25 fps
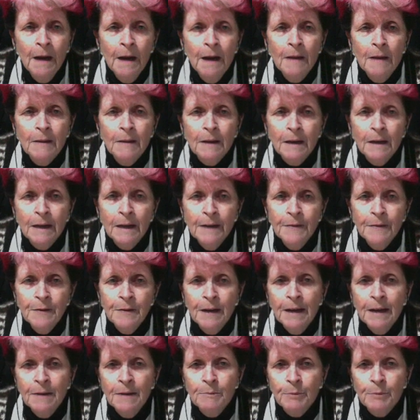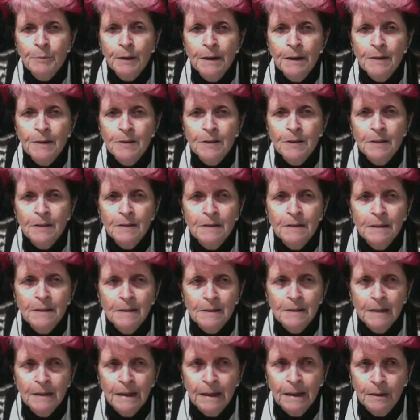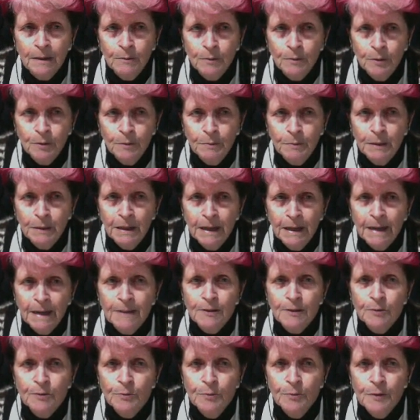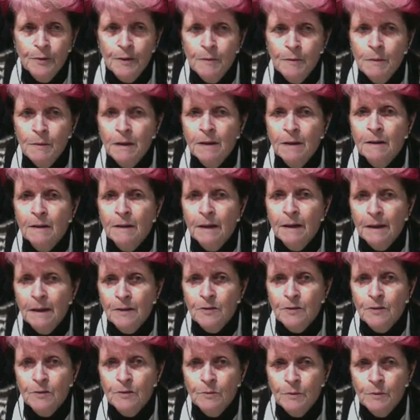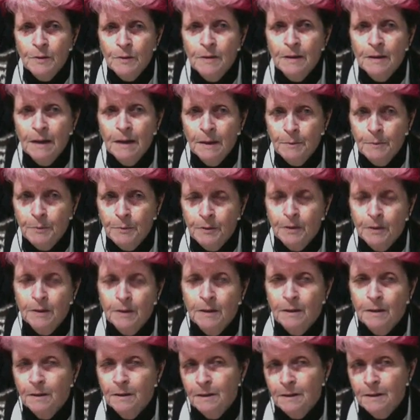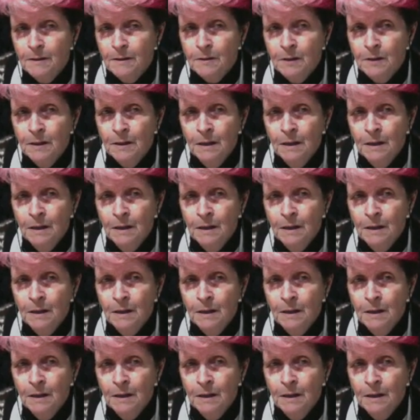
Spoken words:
the left-hand branch extends outward but lacks a rhythmic connection with the upright lines.